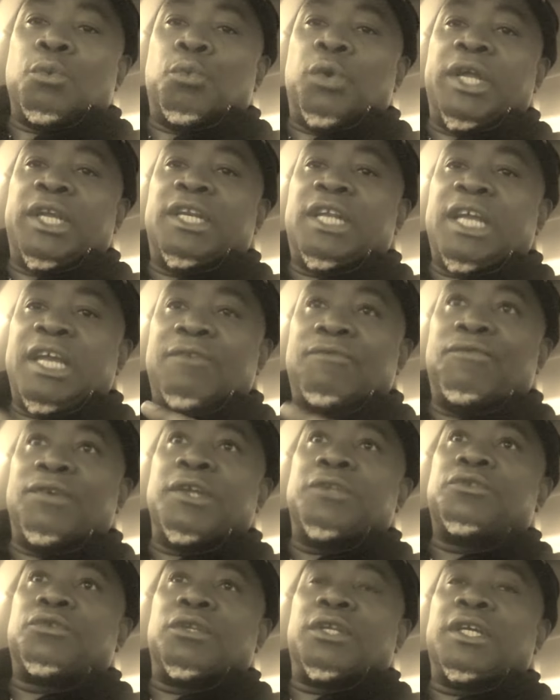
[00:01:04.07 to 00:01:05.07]
when they
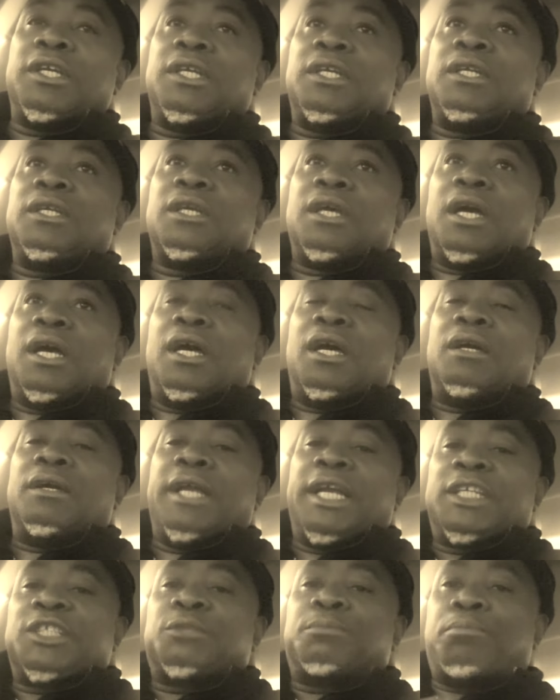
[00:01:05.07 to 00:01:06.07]
eventually uh,
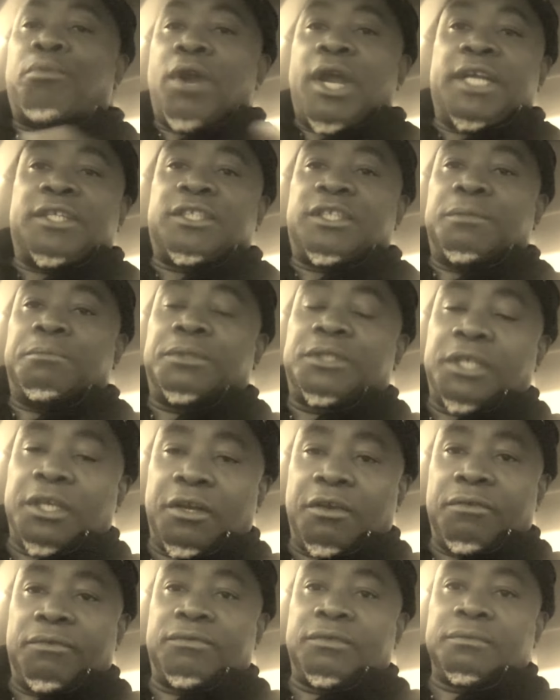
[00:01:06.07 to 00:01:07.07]
express
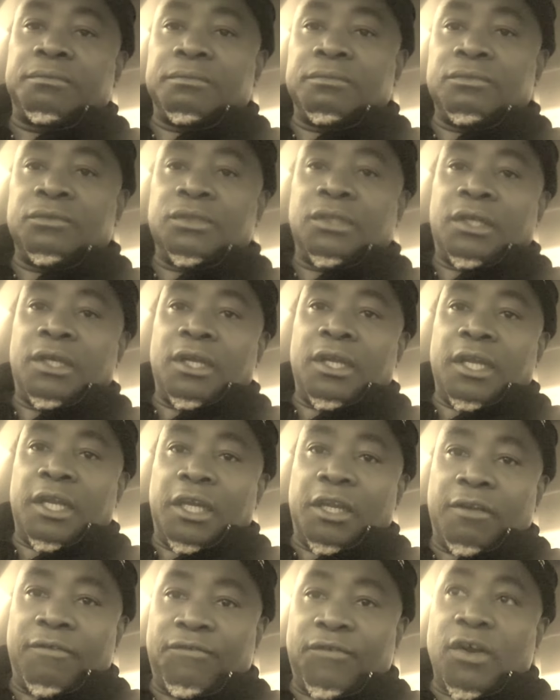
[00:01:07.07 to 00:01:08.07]
themselves
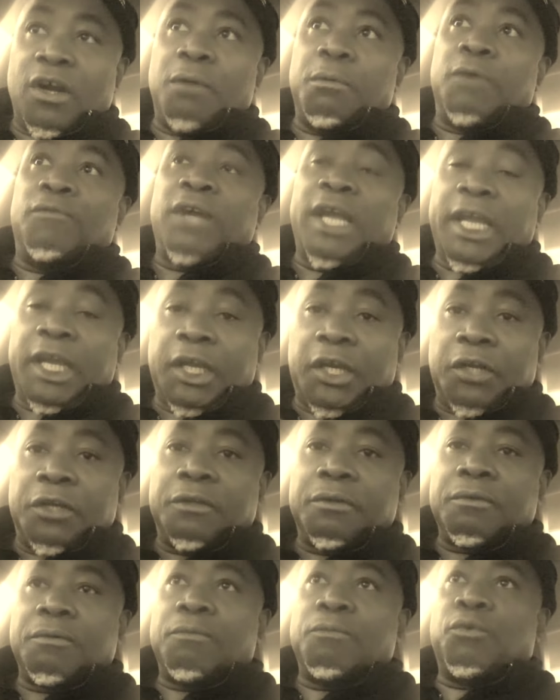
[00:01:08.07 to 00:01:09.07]
in a form of
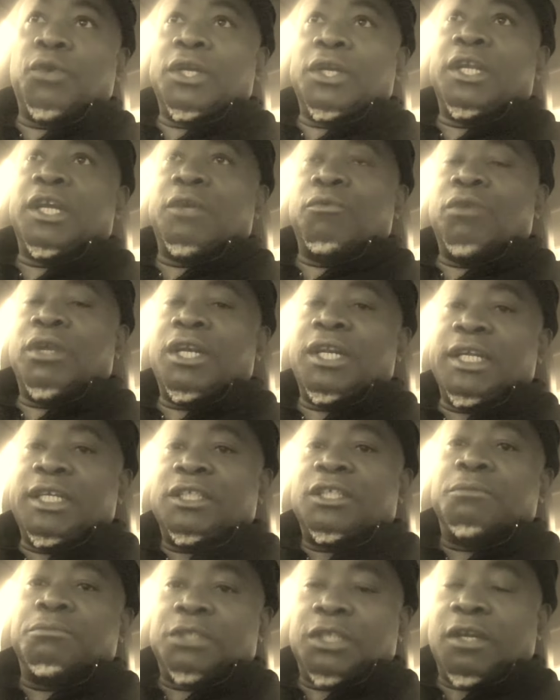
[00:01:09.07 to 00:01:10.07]
anger, when they
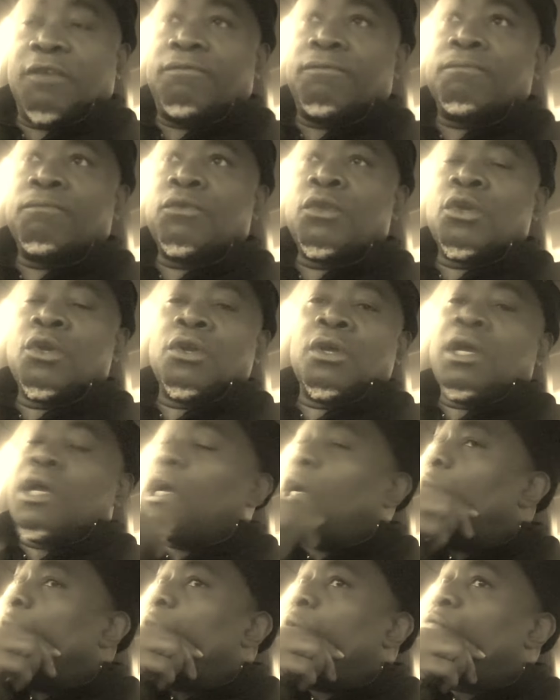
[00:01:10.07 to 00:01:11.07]
release themselves,
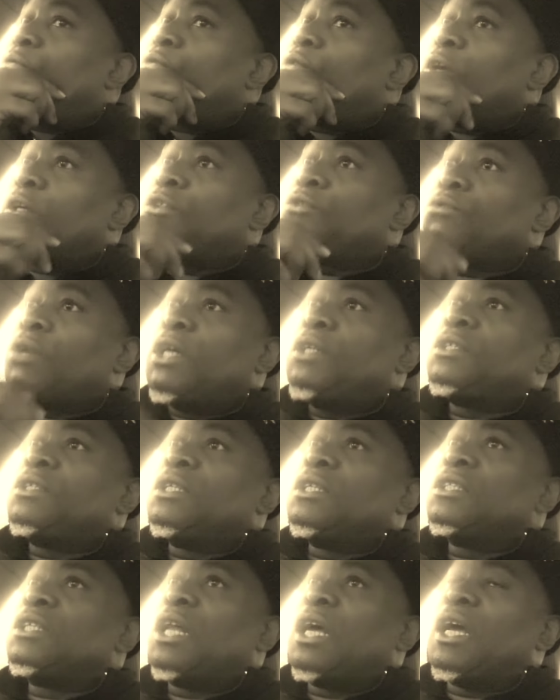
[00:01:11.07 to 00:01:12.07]
uh,
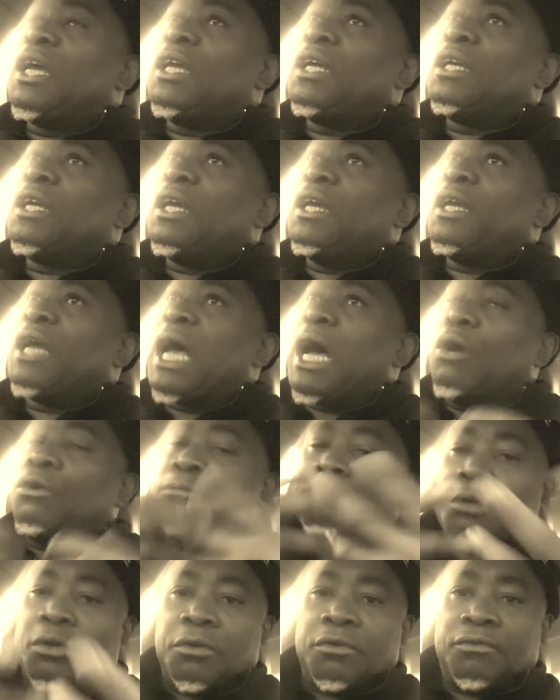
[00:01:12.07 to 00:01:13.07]
frustration is like a
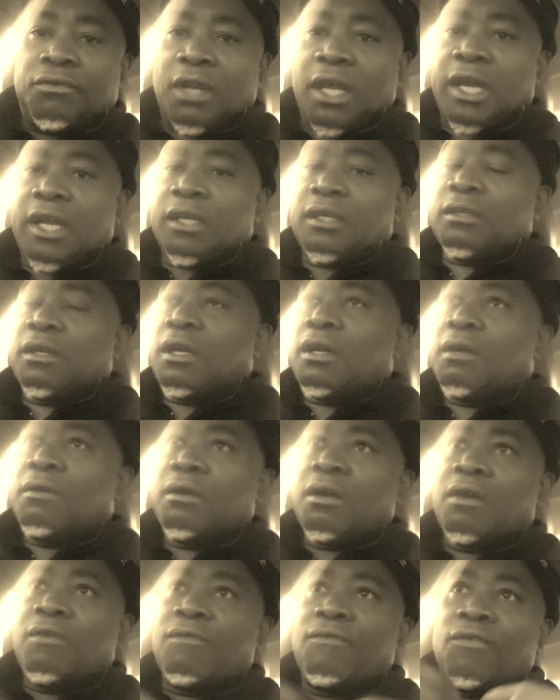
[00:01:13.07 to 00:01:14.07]
outburst, like
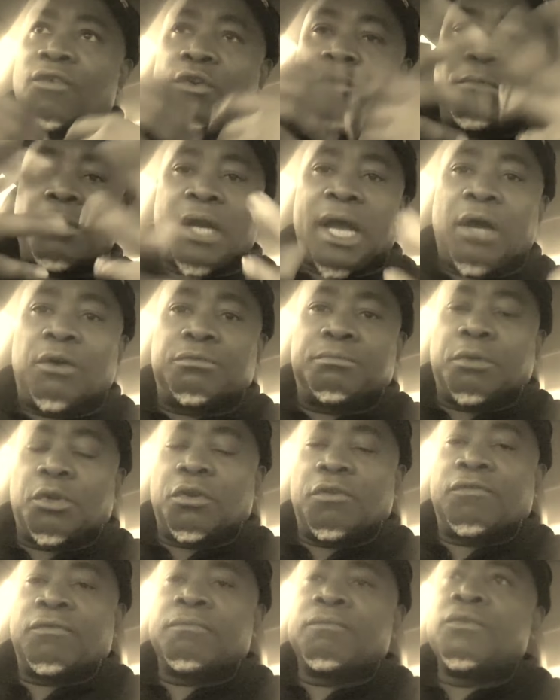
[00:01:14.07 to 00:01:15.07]
a, a verbal
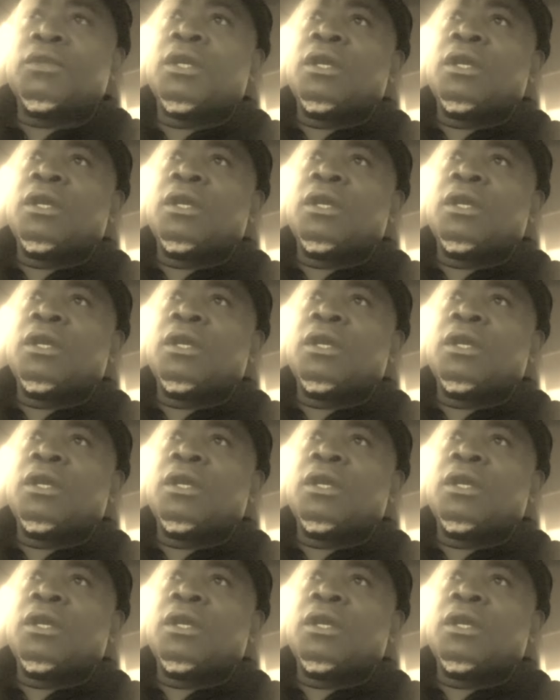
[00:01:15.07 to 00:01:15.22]
outburst.